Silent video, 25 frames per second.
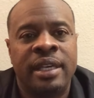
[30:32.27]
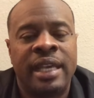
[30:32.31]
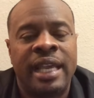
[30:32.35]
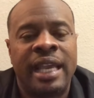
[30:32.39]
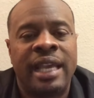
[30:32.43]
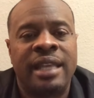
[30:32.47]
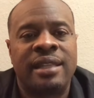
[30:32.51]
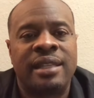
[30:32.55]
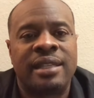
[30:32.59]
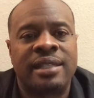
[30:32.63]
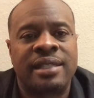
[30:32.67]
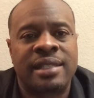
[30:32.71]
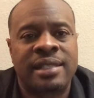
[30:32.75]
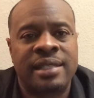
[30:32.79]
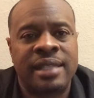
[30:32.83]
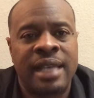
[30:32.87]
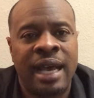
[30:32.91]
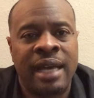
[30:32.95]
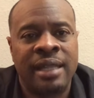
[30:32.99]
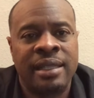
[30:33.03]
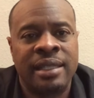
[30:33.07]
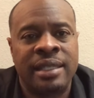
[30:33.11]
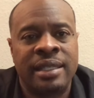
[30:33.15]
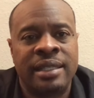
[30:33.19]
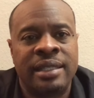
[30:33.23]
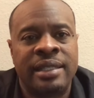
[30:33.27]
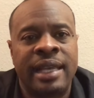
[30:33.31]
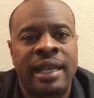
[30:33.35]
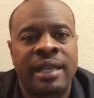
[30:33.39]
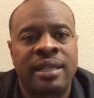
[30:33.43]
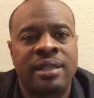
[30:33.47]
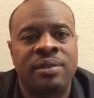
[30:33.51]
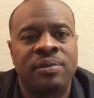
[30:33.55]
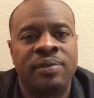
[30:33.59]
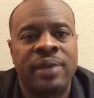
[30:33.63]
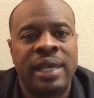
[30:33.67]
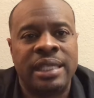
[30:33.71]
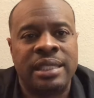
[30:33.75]
and the solid
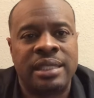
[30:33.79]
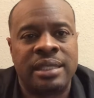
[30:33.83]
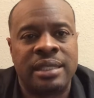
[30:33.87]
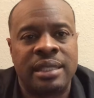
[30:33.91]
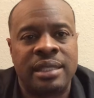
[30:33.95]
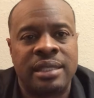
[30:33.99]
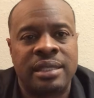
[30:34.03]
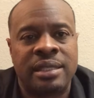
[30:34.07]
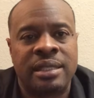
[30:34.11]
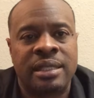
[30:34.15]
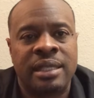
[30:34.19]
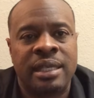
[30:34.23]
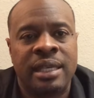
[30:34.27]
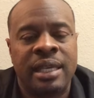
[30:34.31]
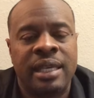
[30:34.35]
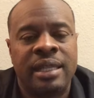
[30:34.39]
declarations